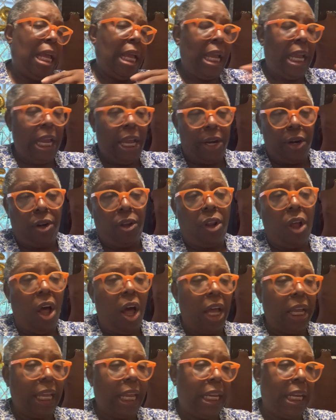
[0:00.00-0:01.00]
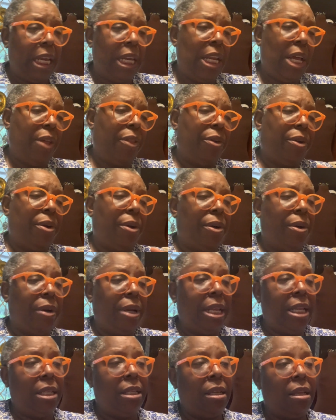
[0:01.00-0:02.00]
interlock in another
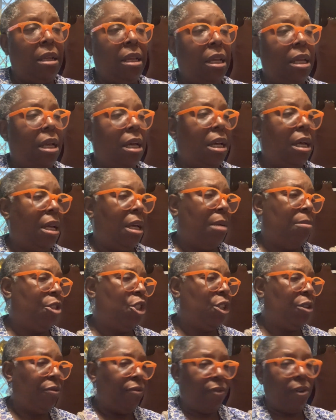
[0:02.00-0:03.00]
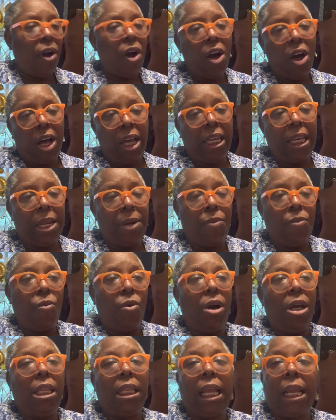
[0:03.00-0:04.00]
and chiffon in
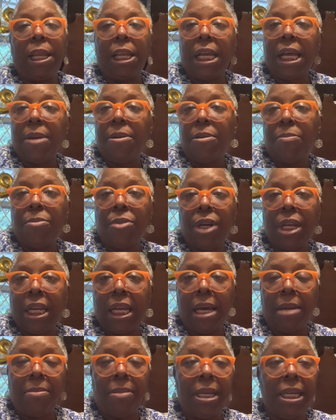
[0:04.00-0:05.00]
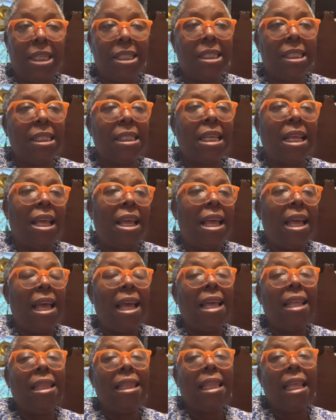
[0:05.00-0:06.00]
one, like pre-cut pieces,
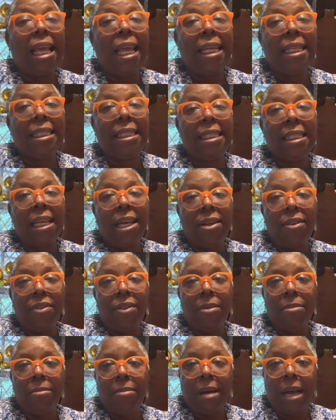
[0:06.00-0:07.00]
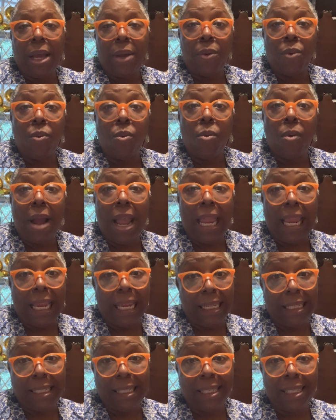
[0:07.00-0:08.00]
and they sell them by
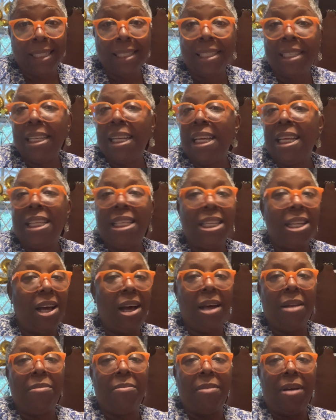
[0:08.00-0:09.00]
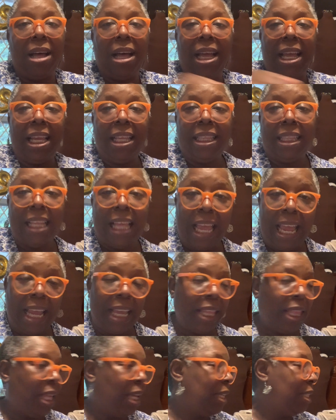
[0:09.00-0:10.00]
weight, not by
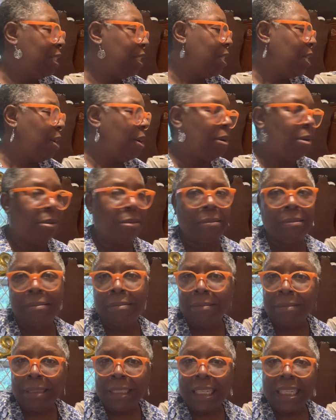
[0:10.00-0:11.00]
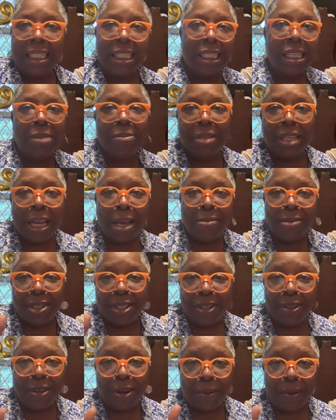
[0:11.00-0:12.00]
length. So sometimes you
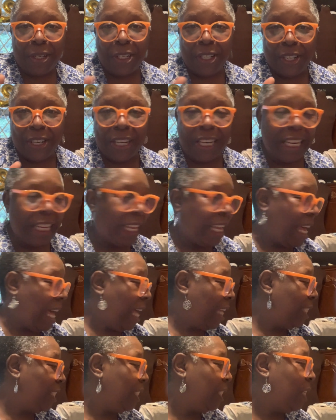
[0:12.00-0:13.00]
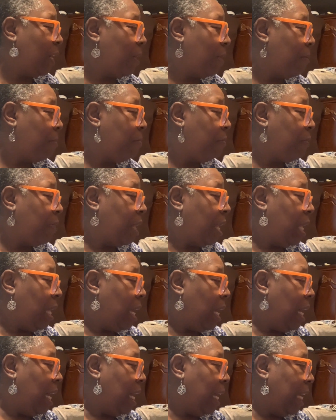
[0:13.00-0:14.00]
don't know what you're gonna get. So
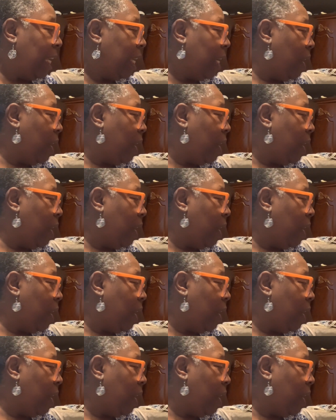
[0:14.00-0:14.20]
I